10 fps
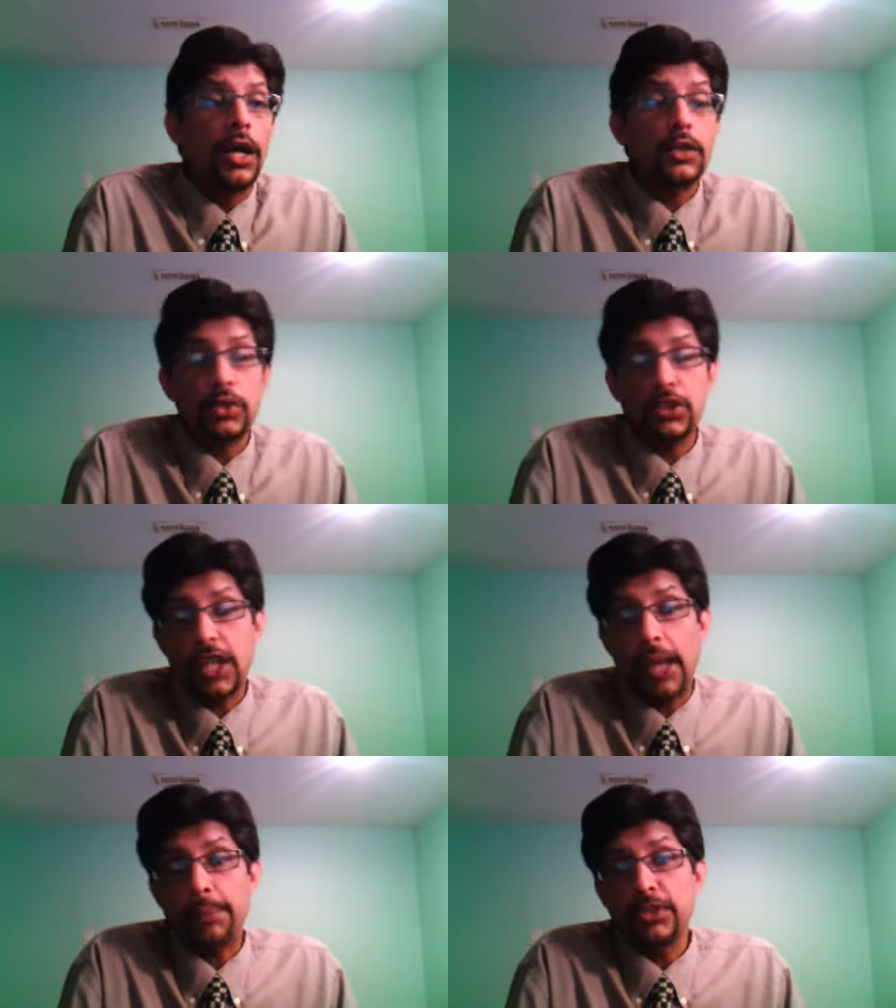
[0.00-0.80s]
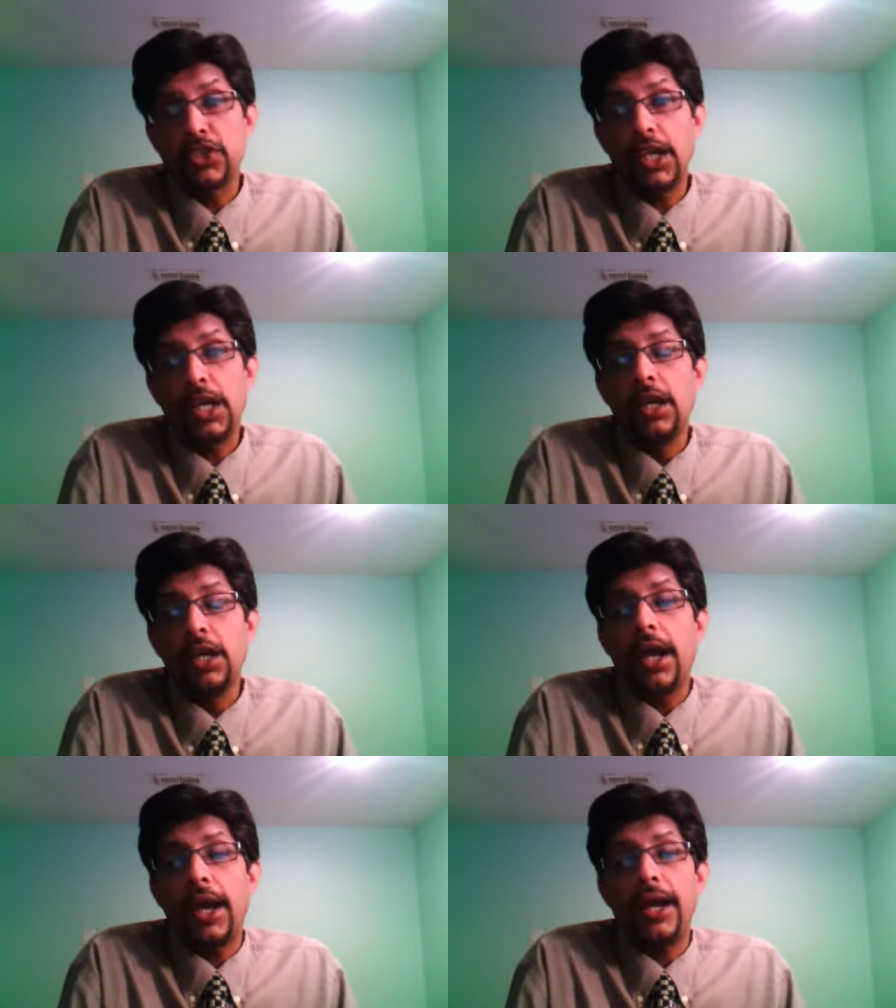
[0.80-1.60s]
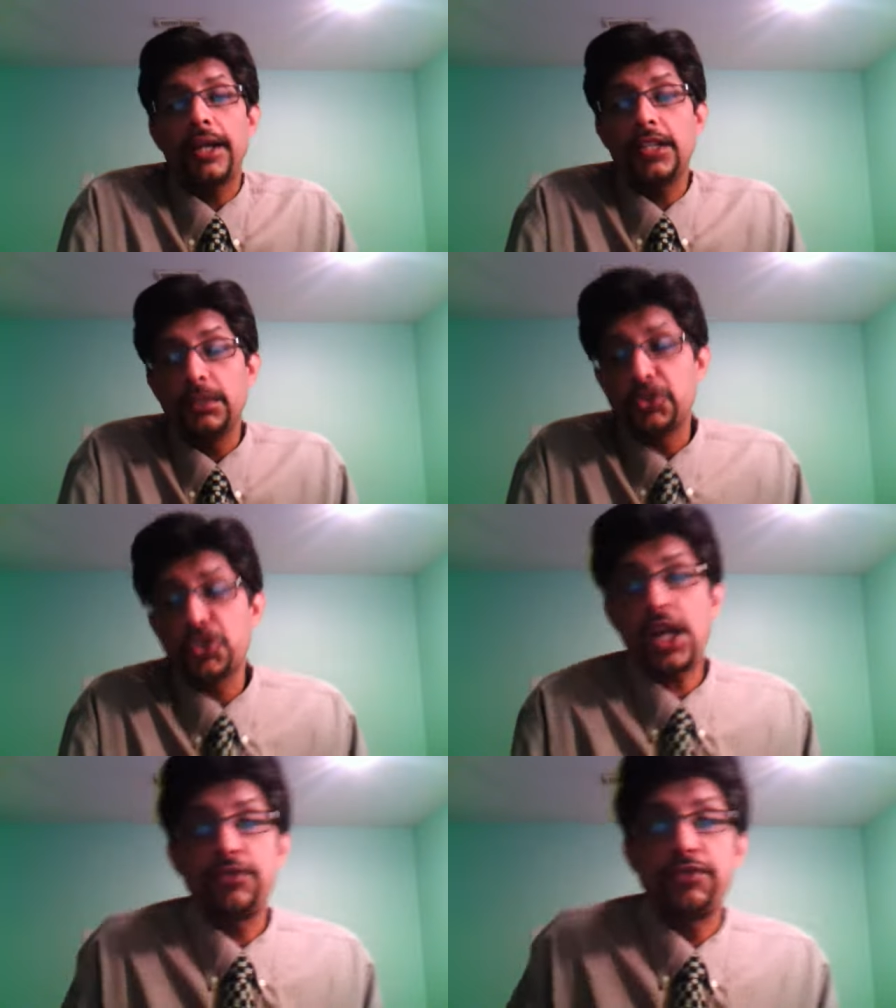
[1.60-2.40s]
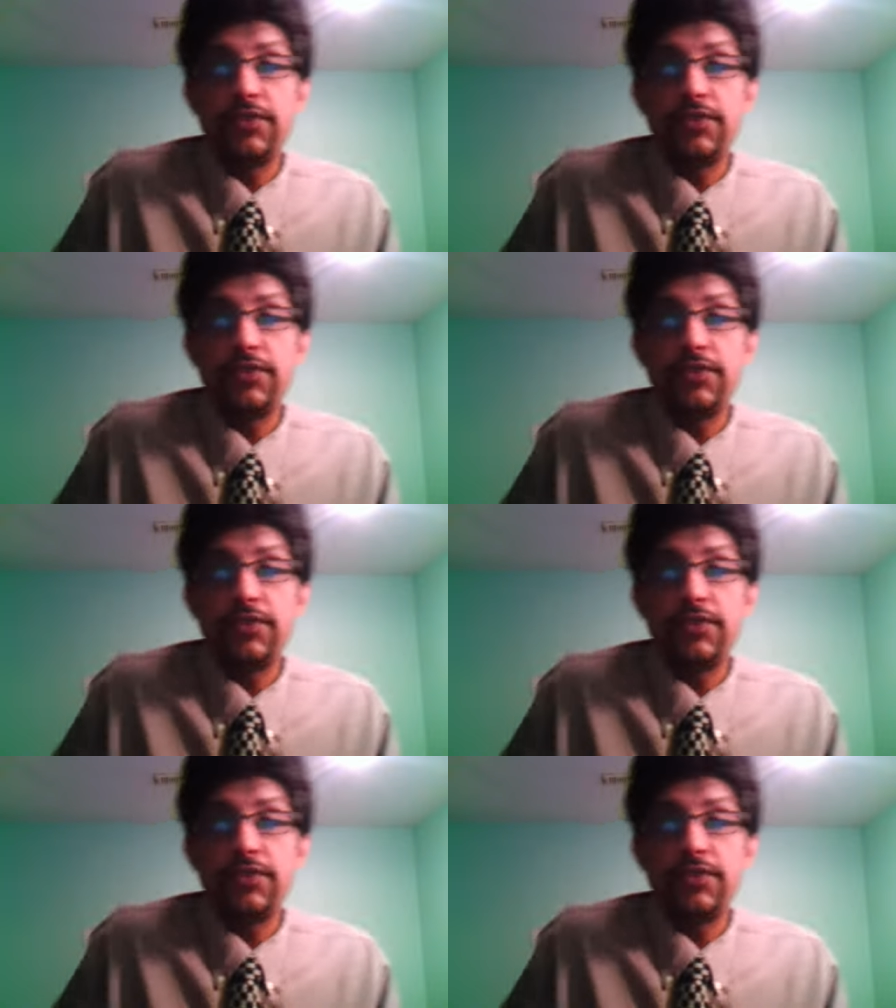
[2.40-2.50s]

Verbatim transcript: to his captaincy and he himself